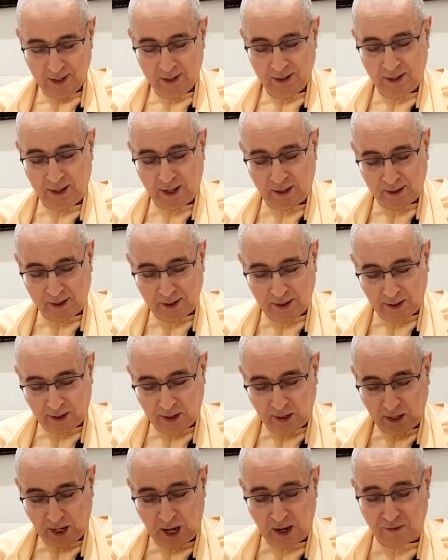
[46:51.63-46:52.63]
that
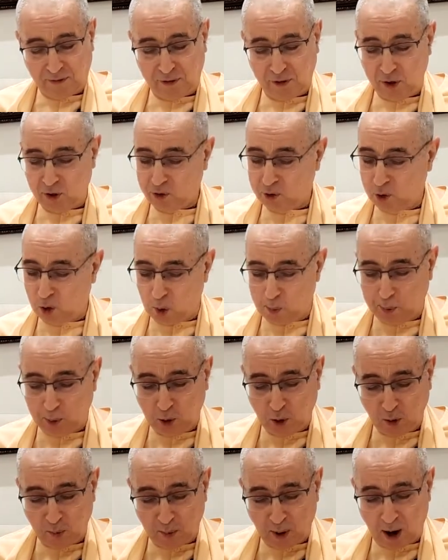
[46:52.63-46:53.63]
at first
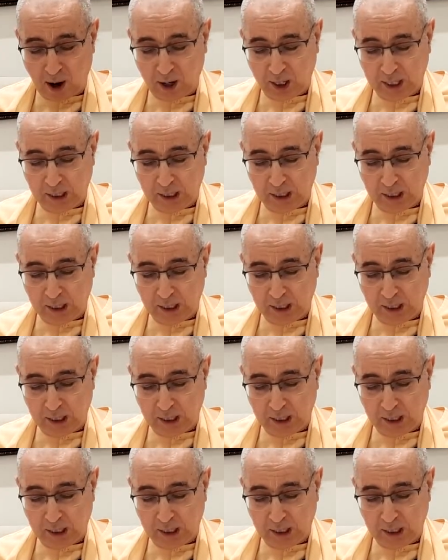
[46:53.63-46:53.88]
Gopakumar